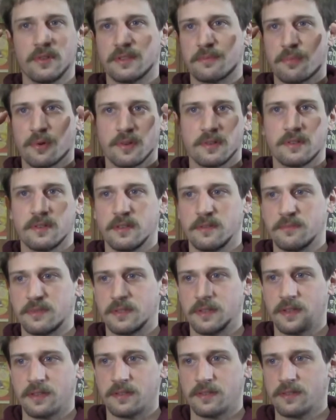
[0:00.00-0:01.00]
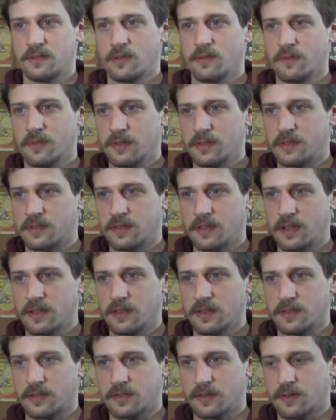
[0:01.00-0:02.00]
this person obsesses over this
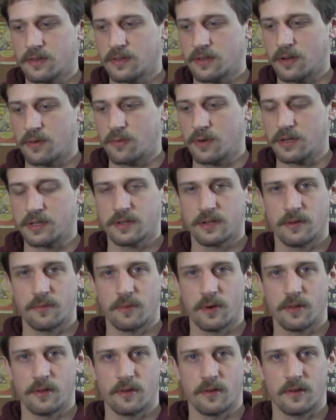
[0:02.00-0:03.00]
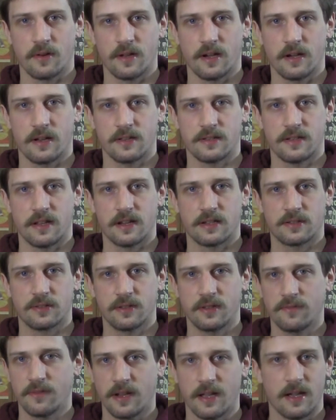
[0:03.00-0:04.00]
thing, they start to question whether or not it's
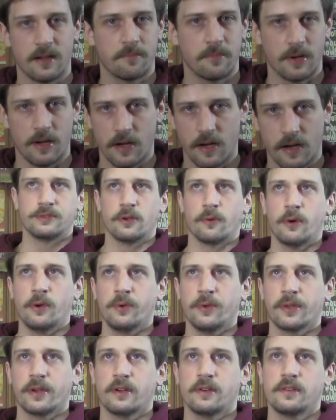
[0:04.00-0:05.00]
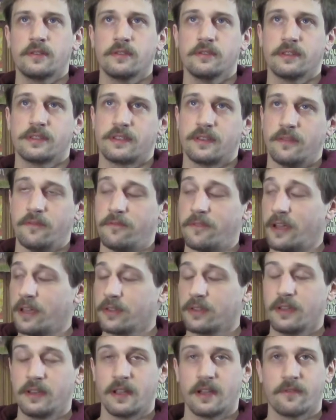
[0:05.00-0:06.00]
actually even happening. So all in all, it's a
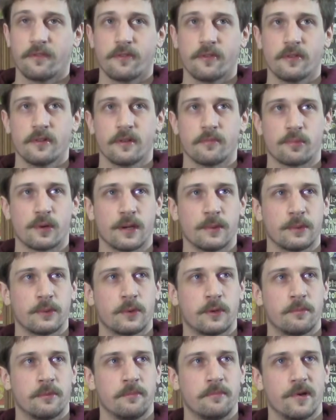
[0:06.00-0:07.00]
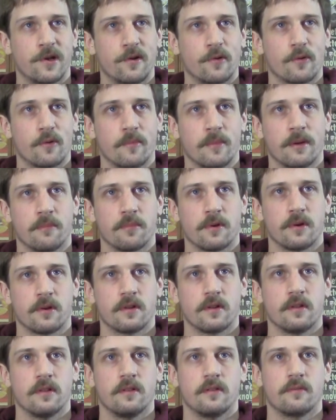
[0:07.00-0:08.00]
valiant effort. It probably would have been better
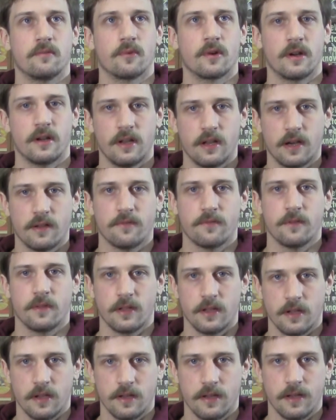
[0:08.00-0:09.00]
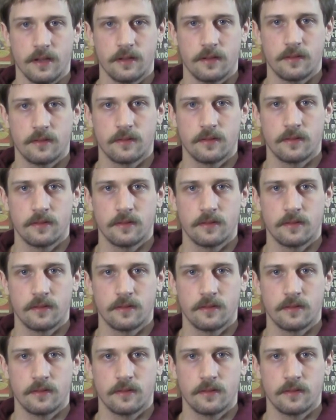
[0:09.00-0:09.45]
remembered were it not for the ending.